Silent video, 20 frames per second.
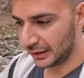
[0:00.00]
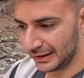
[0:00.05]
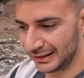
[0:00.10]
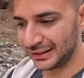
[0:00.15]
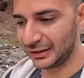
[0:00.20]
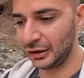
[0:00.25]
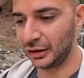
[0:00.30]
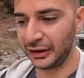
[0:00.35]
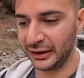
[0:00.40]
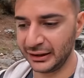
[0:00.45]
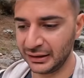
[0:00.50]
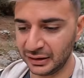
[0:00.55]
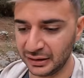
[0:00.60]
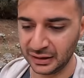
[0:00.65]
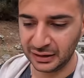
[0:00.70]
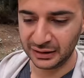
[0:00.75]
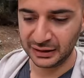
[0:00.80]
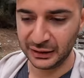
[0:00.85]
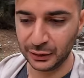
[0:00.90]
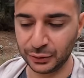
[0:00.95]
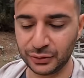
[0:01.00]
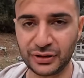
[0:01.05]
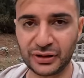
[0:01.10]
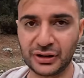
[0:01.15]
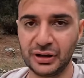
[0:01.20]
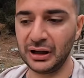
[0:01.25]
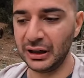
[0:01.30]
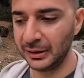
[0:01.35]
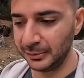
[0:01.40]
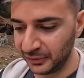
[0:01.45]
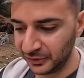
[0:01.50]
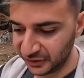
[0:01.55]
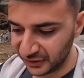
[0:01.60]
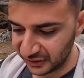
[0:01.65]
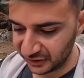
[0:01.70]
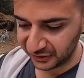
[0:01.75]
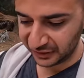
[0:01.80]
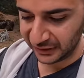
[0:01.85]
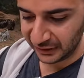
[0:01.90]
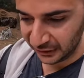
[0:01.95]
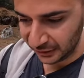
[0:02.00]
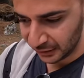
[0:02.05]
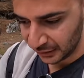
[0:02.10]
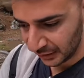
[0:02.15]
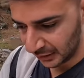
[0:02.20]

incline hill to climb since then.